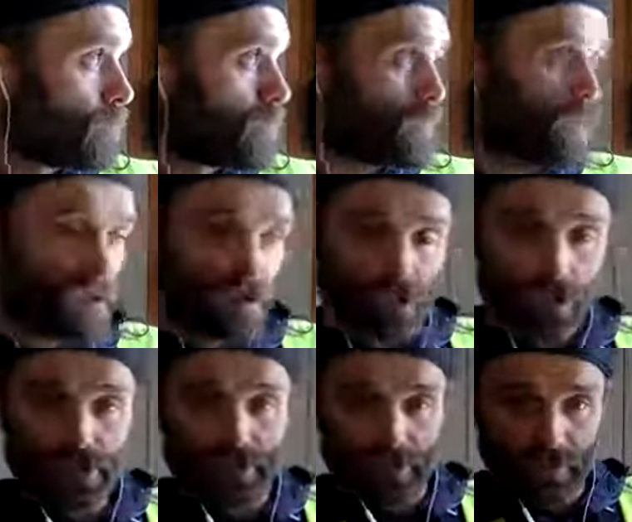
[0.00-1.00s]
build a
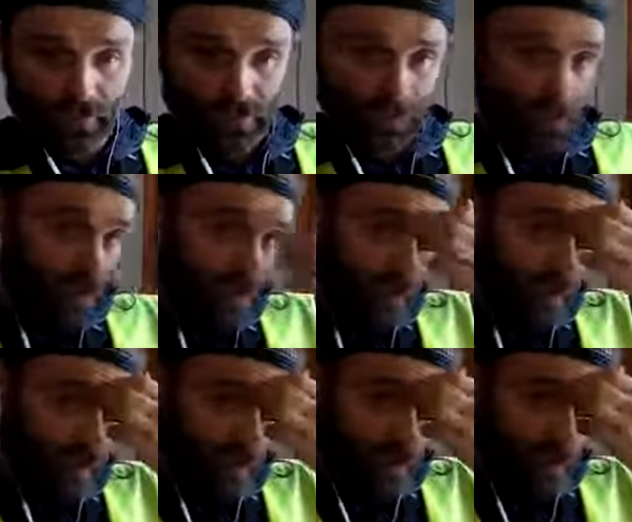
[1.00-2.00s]
church and
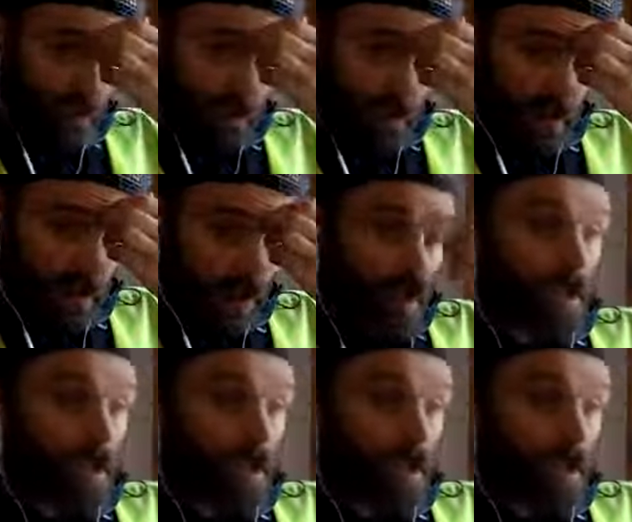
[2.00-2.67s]
build a town around it.